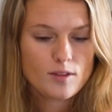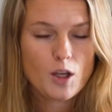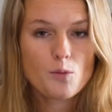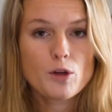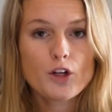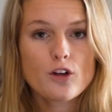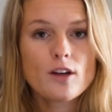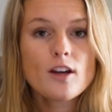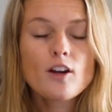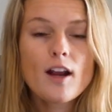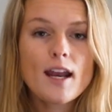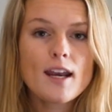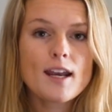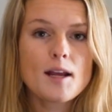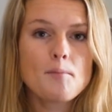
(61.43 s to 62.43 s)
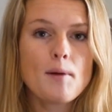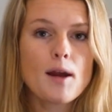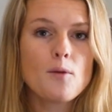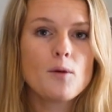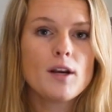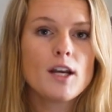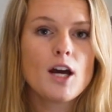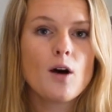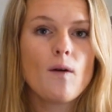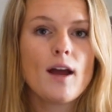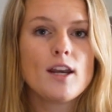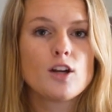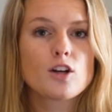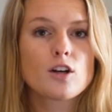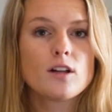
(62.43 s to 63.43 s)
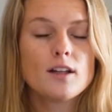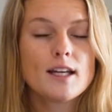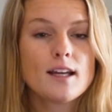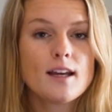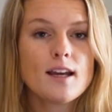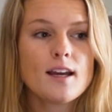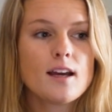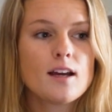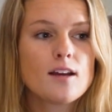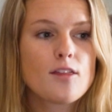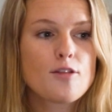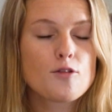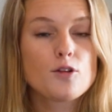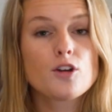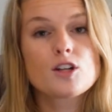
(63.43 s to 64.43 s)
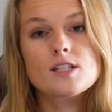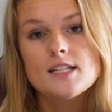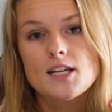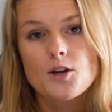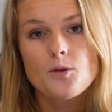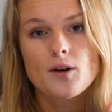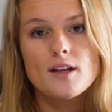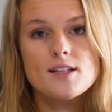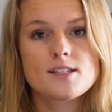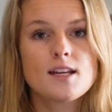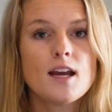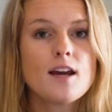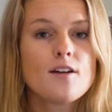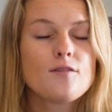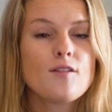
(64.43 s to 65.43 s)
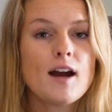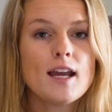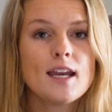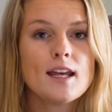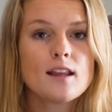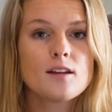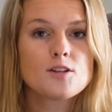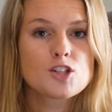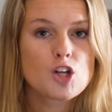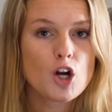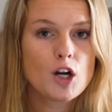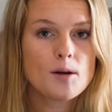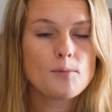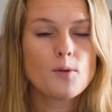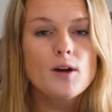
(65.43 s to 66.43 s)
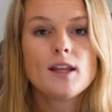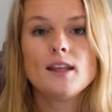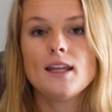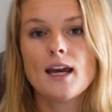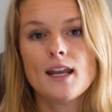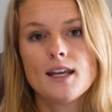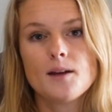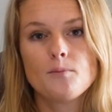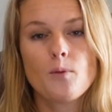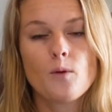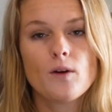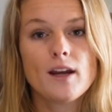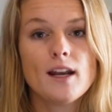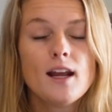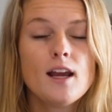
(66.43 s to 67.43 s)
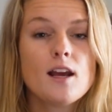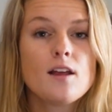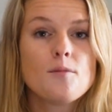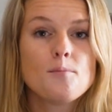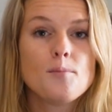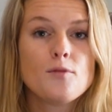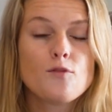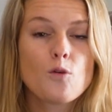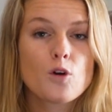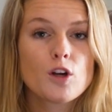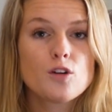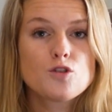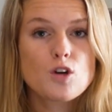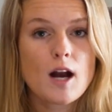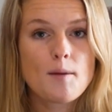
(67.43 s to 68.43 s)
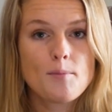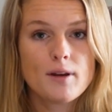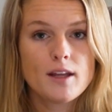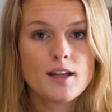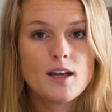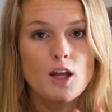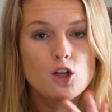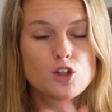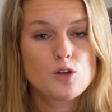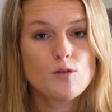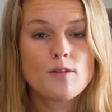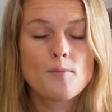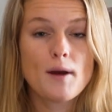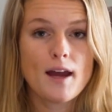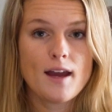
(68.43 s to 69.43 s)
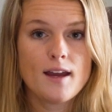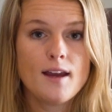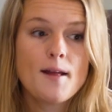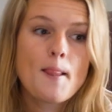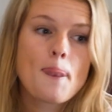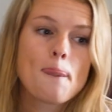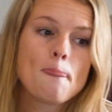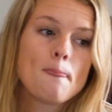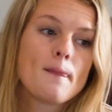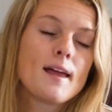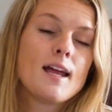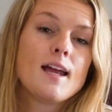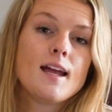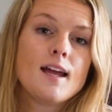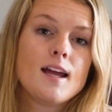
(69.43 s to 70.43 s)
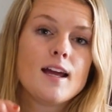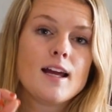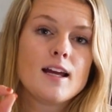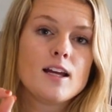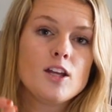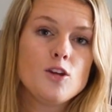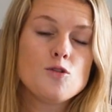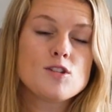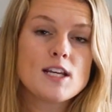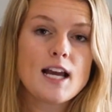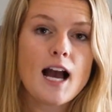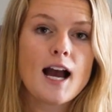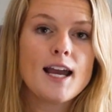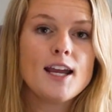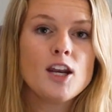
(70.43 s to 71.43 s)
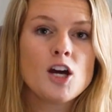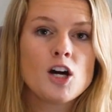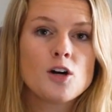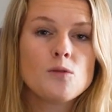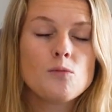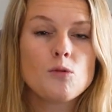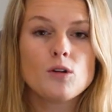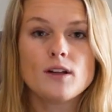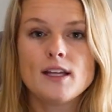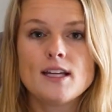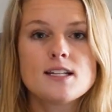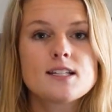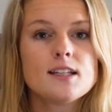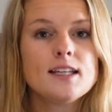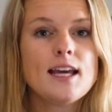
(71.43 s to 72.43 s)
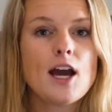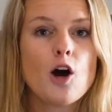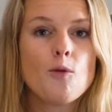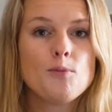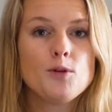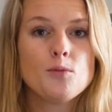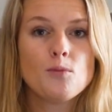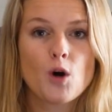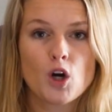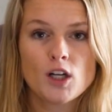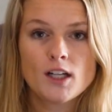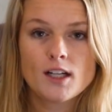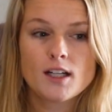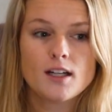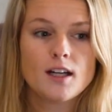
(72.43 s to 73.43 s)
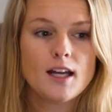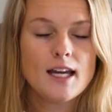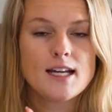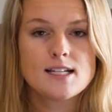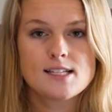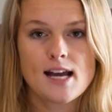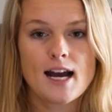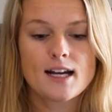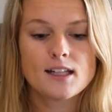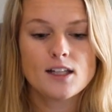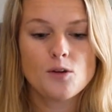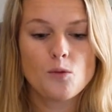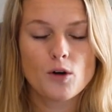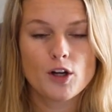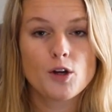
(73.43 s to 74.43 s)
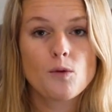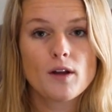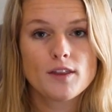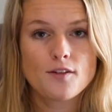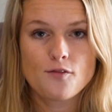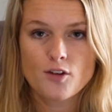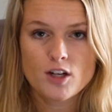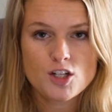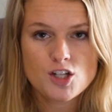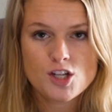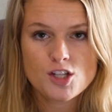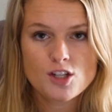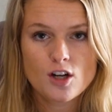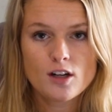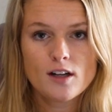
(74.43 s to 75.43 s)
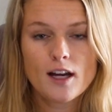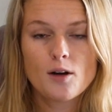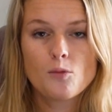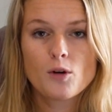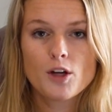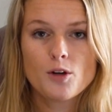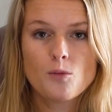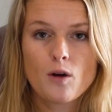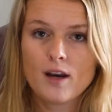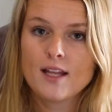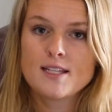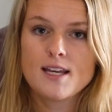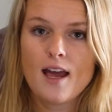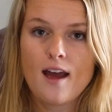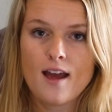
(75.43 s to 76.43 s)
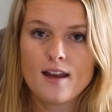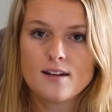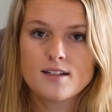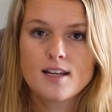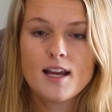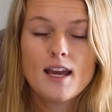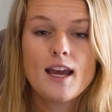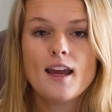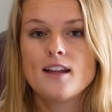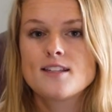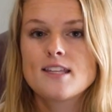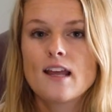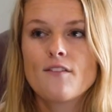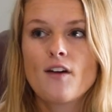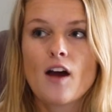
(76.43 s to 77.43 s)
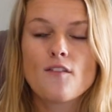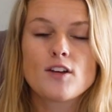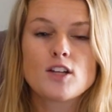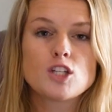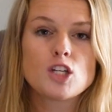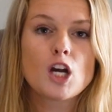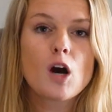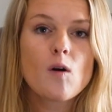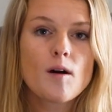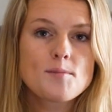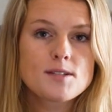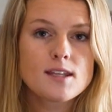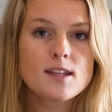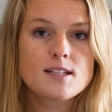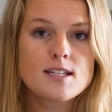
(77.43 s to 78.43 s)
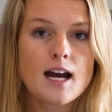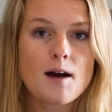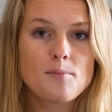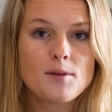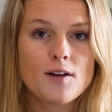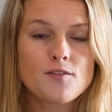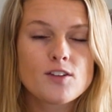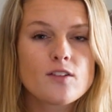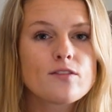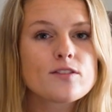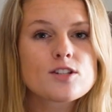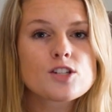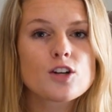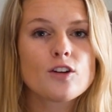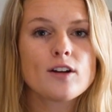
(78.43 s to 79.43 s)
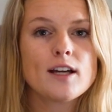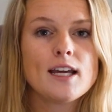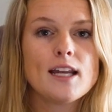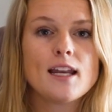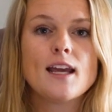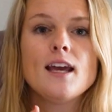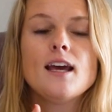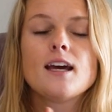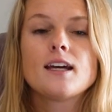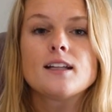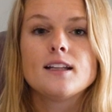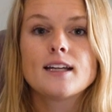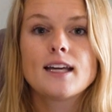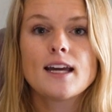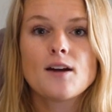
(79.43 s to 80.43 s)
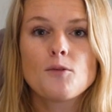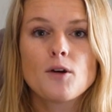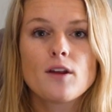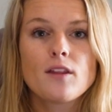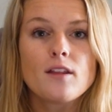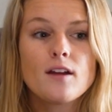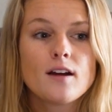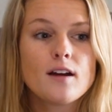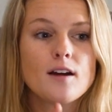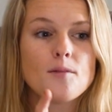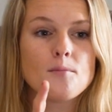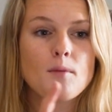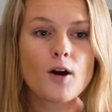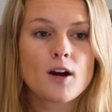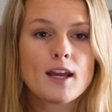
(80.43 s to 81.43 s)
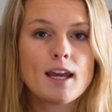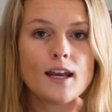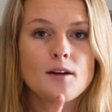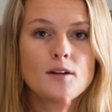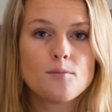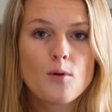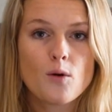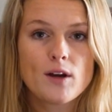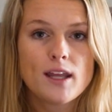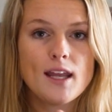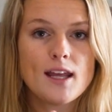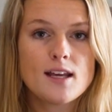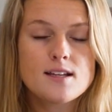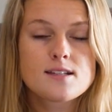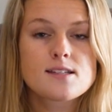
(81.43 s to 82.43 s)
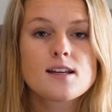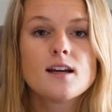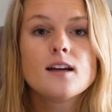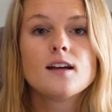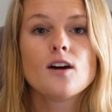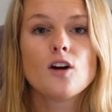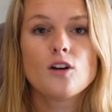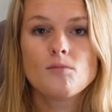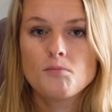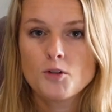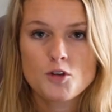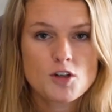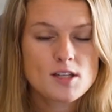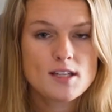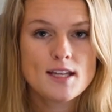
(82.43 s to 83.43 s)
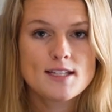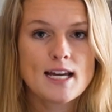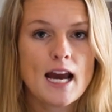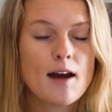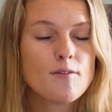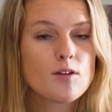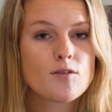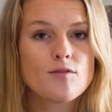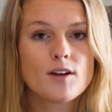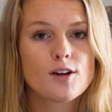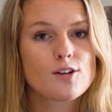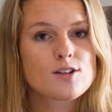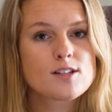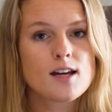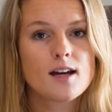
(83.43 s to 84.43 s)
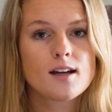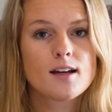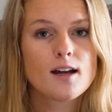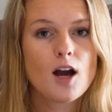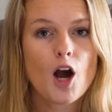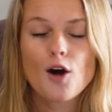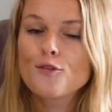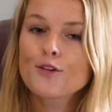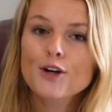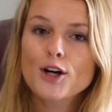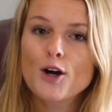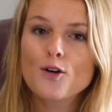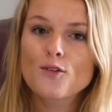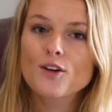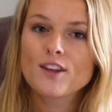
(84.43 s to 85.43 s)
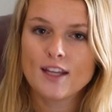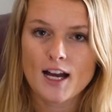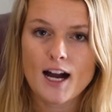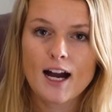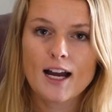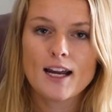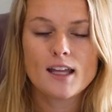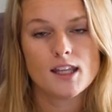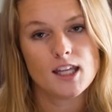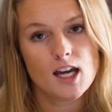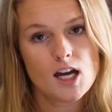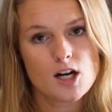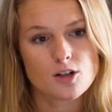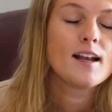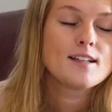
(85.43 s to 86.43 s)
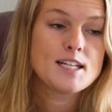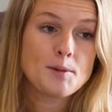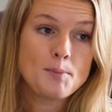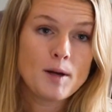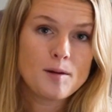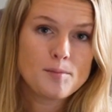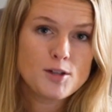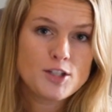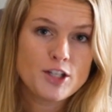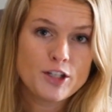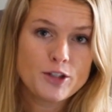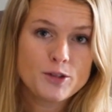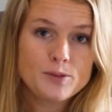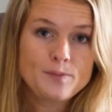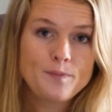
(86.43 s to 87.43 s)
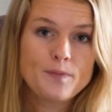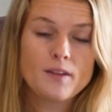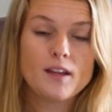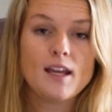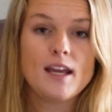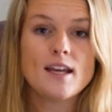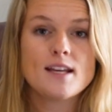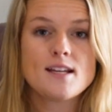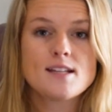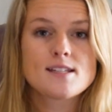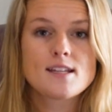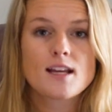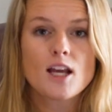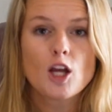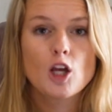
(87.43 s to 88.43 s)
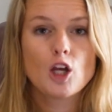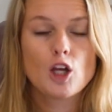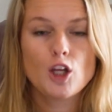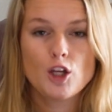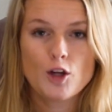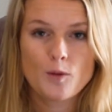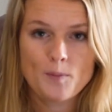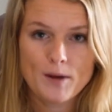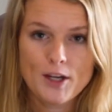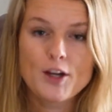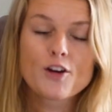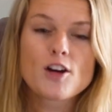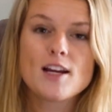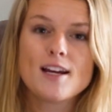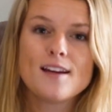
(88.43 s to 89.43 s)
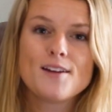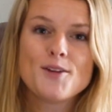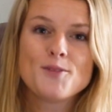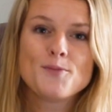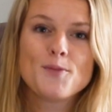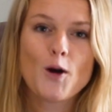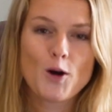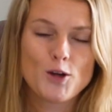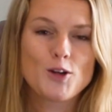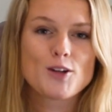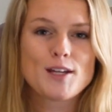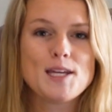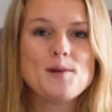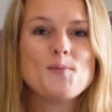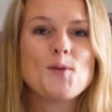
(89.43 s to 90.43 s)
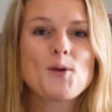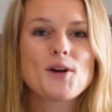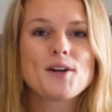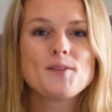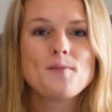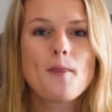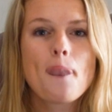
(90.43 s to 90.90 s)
When you're in your editing bay window and you're clicking through your sequence, finding the starting point, the ending point, before you drop it in to the bay, using I and O will easily help you mark exactly where you want the footage to start and where you want it to end. Instead of having to go up to the top left of the screen, clicking where the mark-in point is, you just need to have your fingers hovering over the I and the O. Tip number 2 is your period on your keyboard.